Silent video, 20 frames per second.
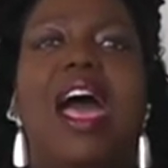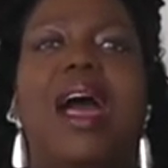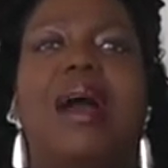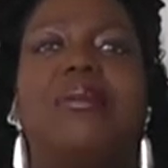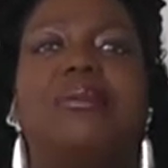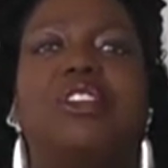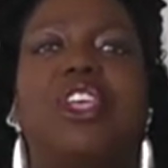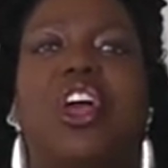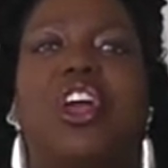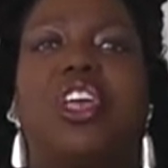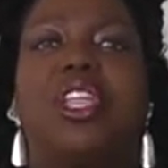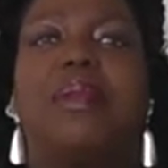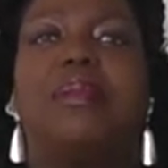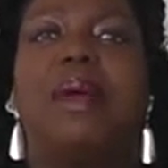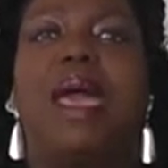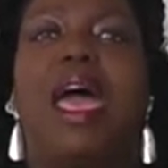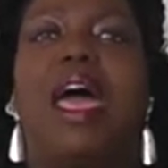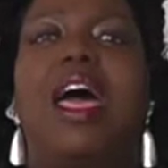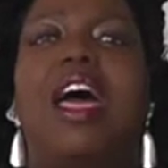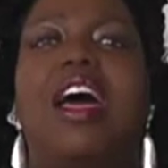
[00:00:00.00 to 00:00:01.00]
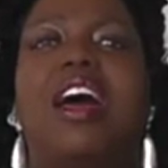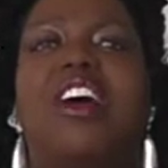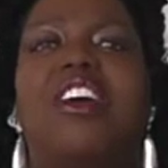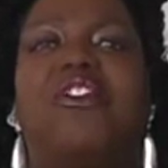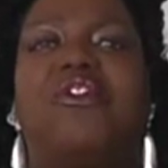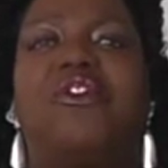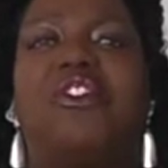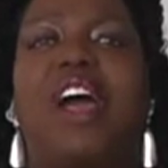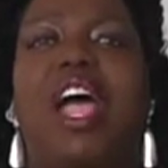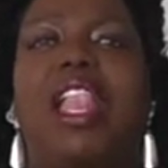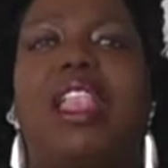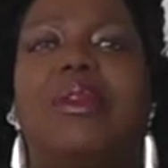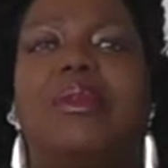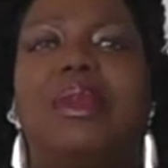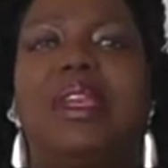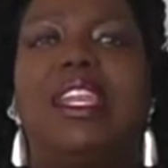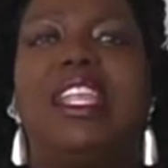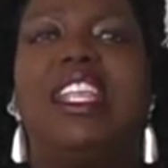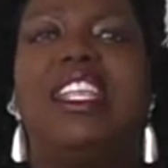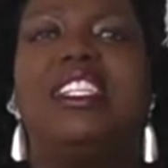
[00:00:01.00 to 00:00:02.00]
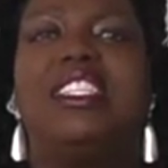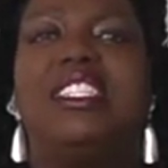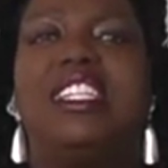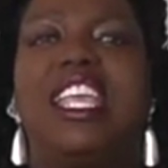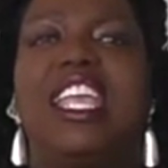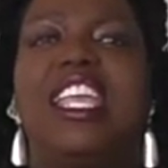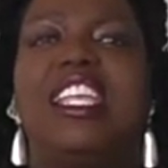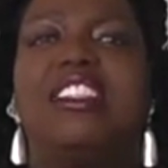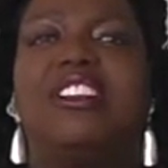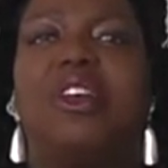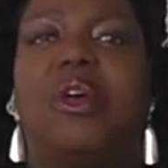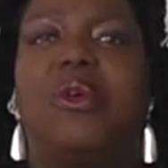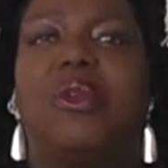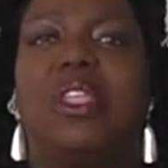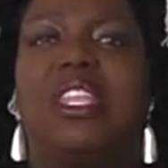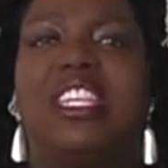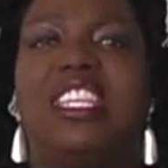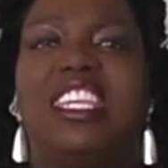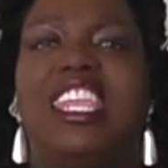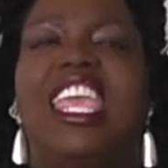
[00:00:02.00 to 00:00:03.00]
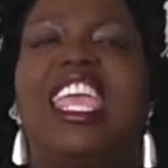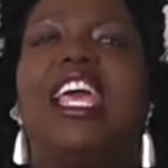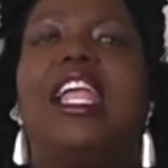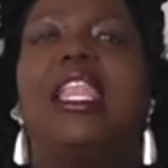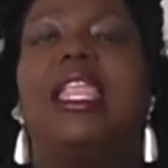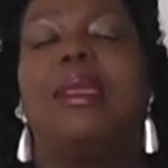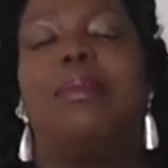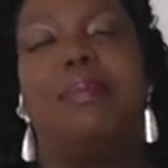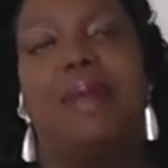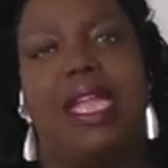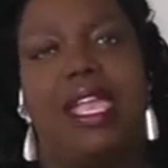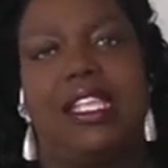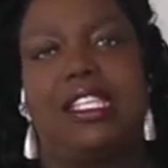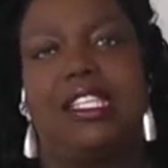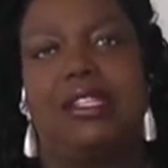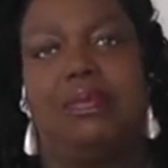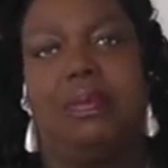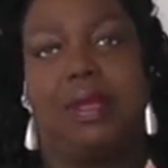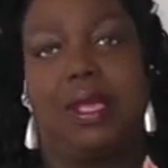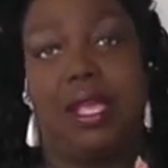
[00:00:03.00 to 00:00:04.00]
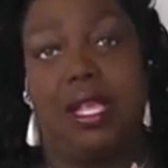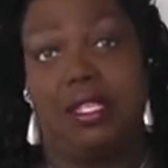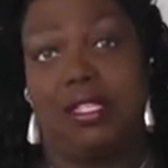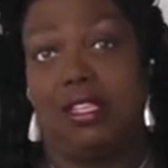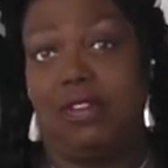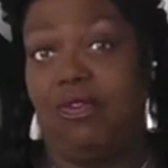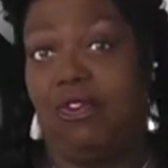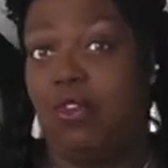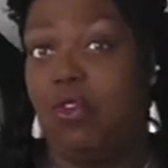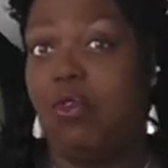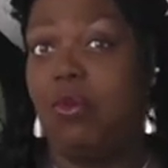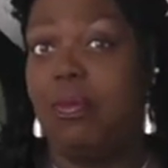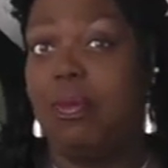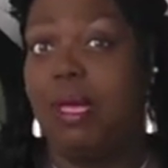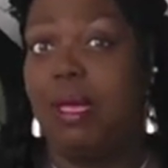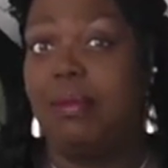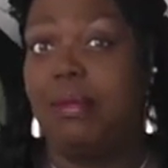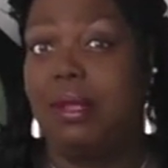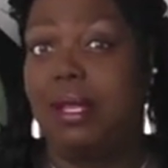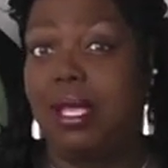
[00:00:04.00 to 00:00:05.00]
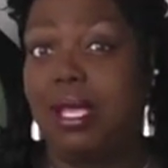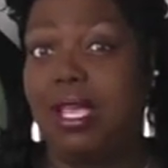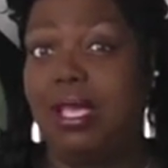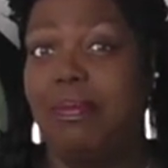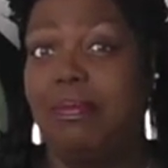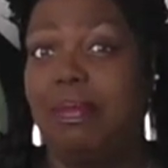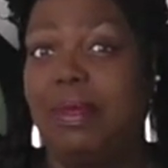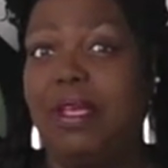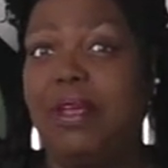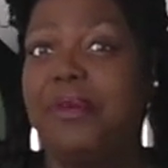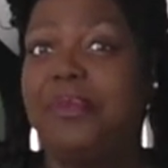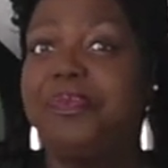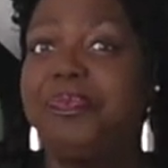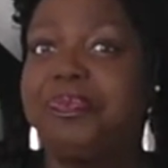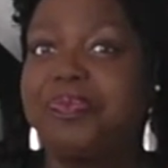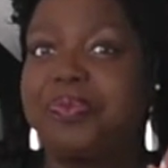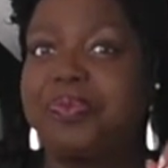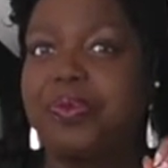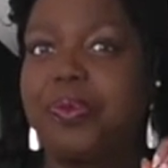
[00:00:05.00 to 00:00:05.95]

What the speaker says: I'm talking about following these things on a daily basis, because if you remember the good book,